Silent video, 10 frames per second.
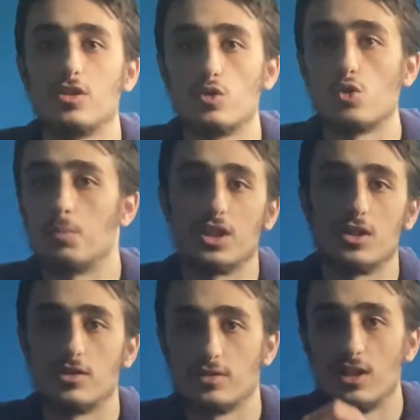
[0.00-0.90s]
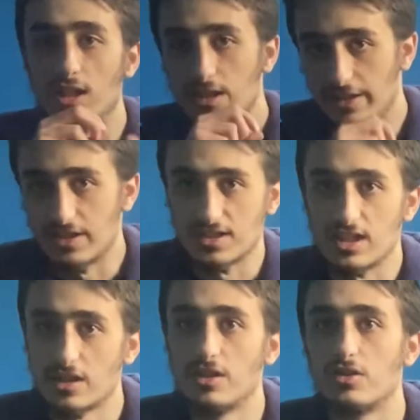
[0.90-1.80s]
cool because in the
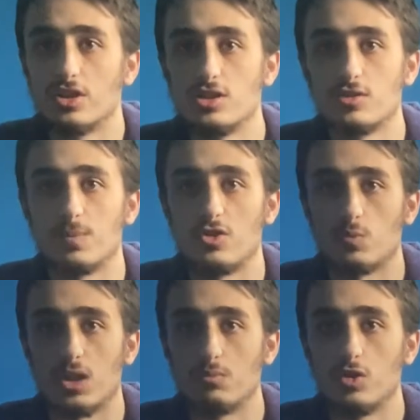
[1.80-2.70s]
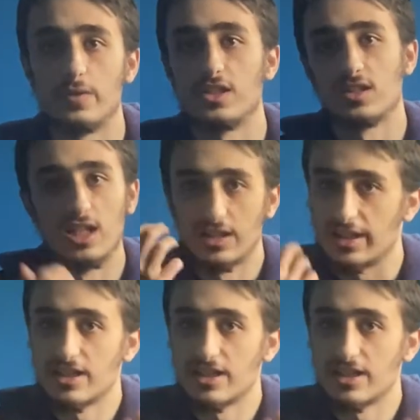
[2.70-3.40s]
2nd and 3rd SpongeBob movies, they